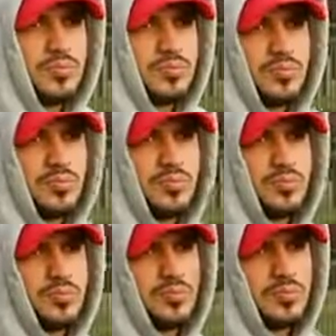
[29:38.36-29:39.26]

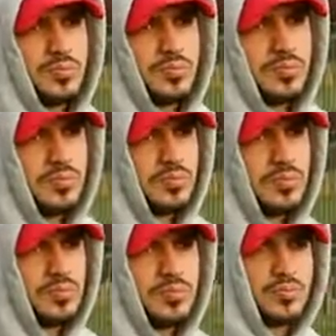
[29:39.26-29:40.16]

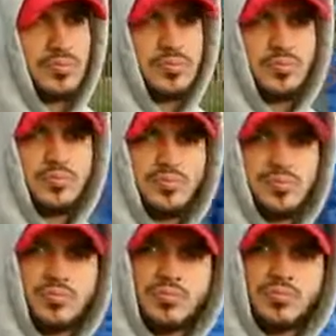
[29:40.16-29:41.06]

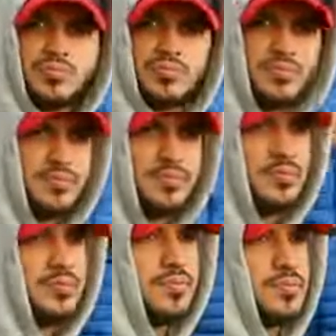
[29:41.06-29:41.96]

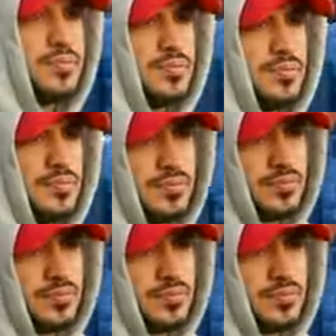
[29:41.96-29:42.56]
(silent)